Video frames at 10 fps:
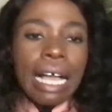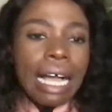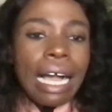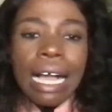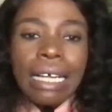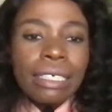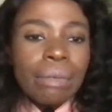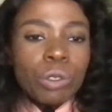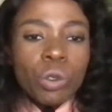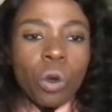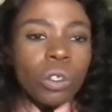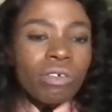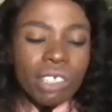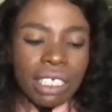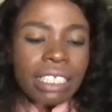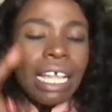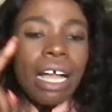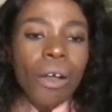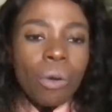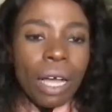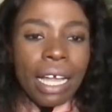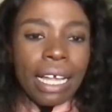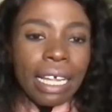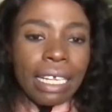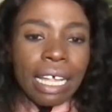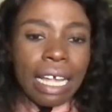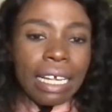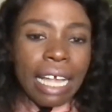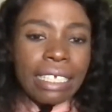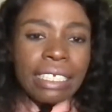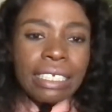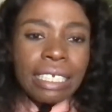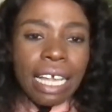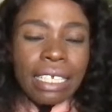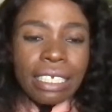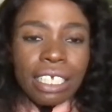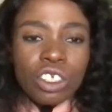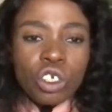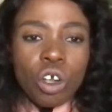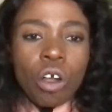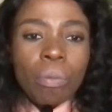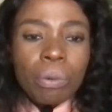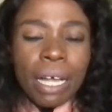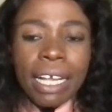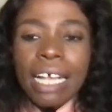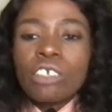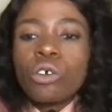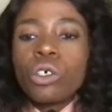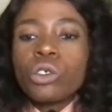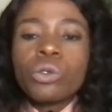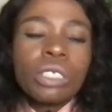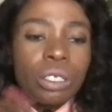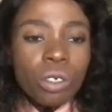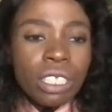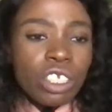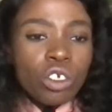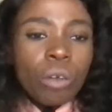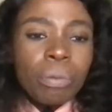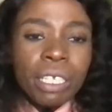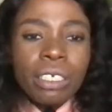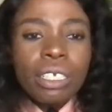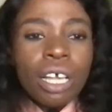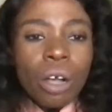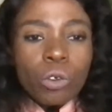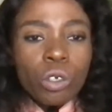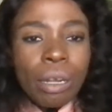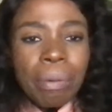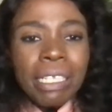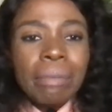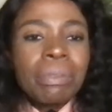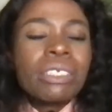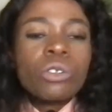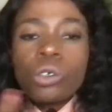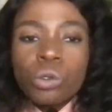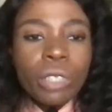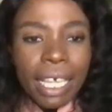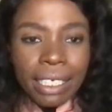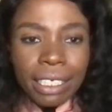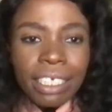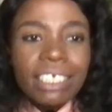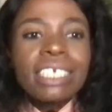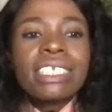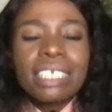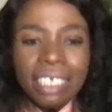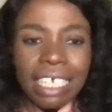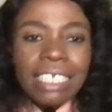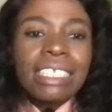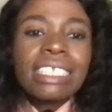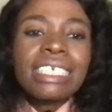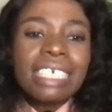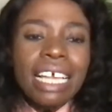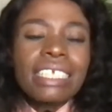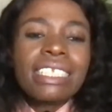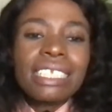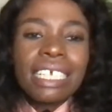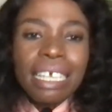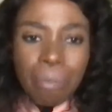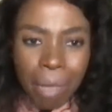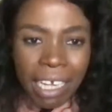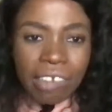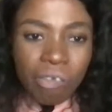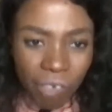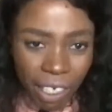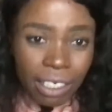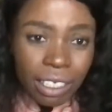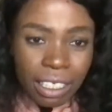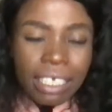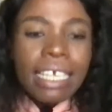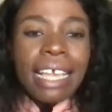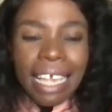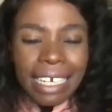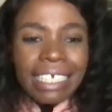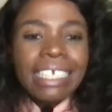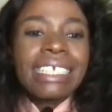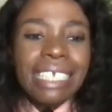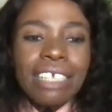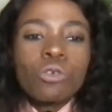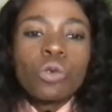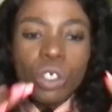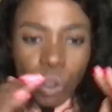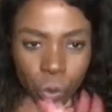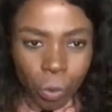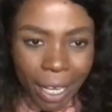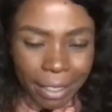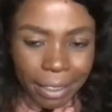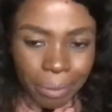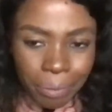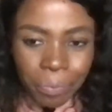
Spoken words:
And I'm too old for this now. I need a job. I can't go and do this because the job, then who's going to pay the bills? Don't do that. Just manifest and create what you want.